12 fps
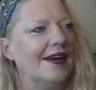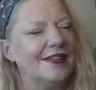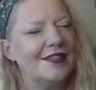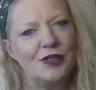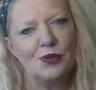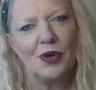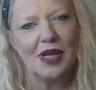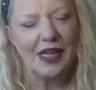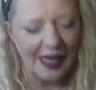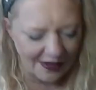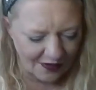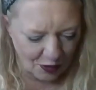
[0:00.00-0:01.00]
And do I
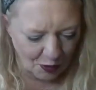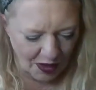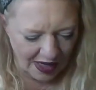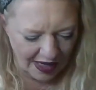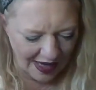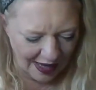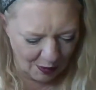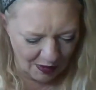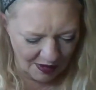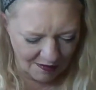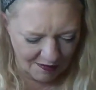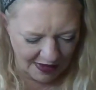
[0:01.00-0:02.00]
like the way how
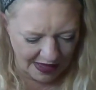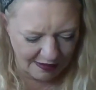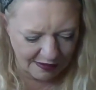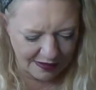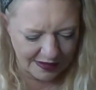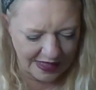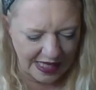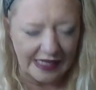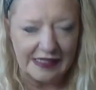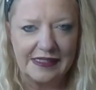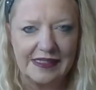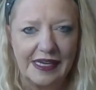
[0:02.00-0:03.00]
it feels?
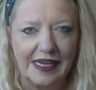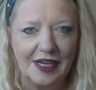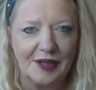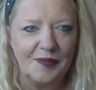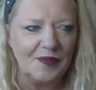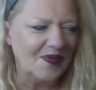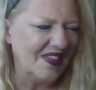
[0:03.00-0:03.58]
And yeah,